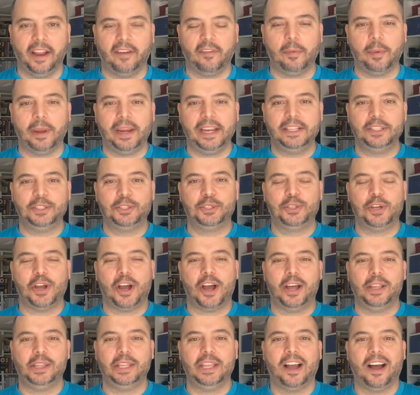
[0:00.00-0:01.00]
Everybody, it's
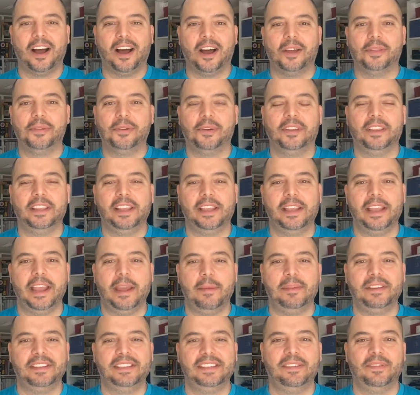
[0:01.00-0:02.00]
John, the author of the
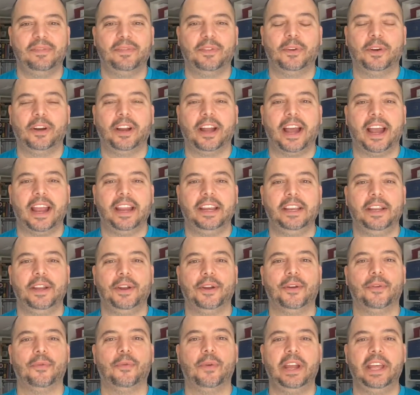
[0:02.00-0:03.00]
ABC Photo Guide,
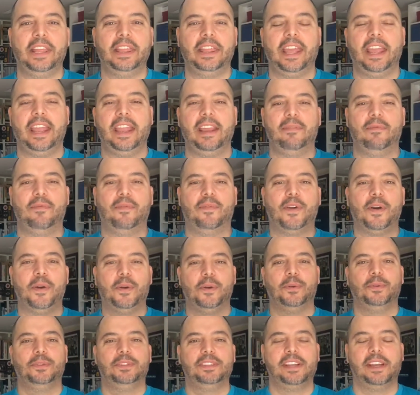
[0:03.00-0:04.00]
here with a
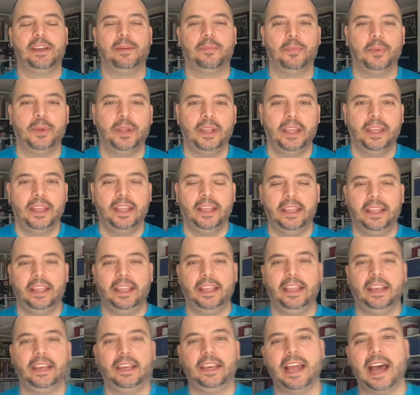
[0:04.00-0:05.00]
photo tip
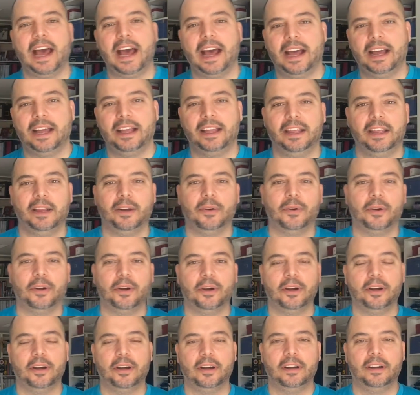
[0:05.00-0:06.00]
in
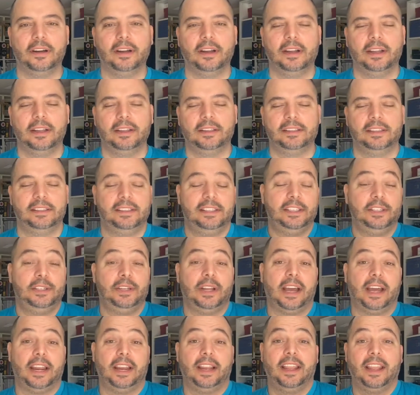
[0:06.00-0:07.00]
order to teach you
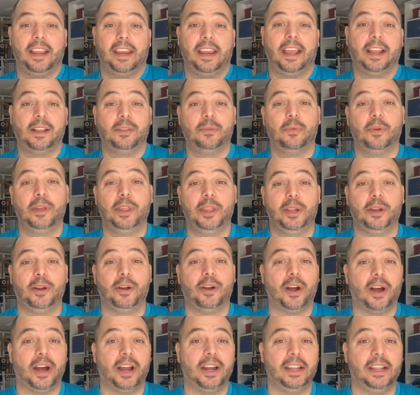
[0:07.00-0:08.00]
how to connect with
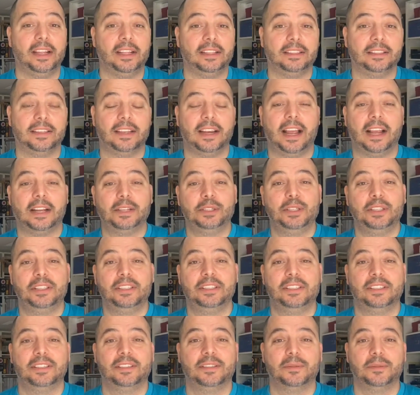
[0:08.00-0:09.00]
your audience. And actually,
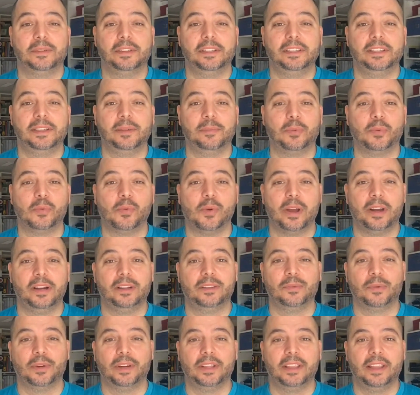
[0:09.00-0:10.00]
this is a really simple one.
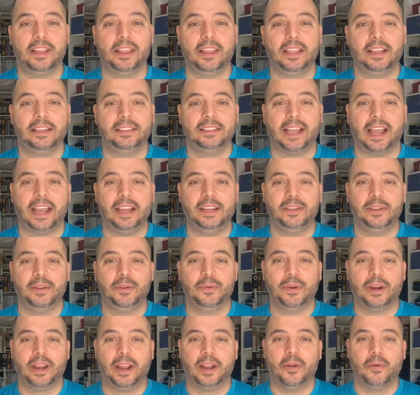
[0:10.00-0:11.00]
It's one of the things I do
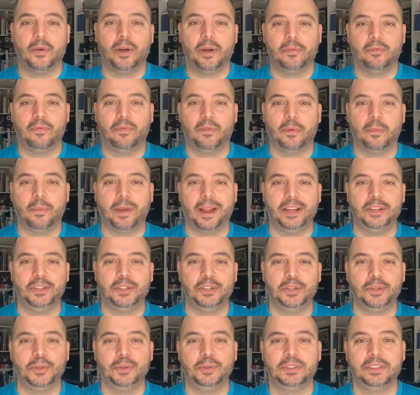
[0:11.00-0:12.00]
when I go out for my
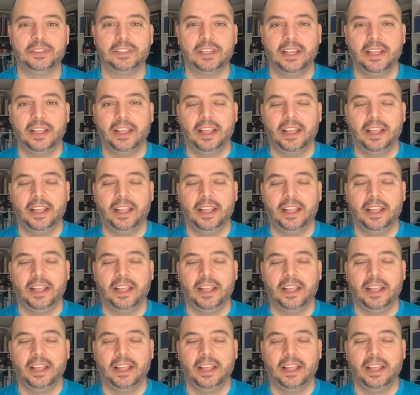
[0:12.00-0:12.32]
shoots,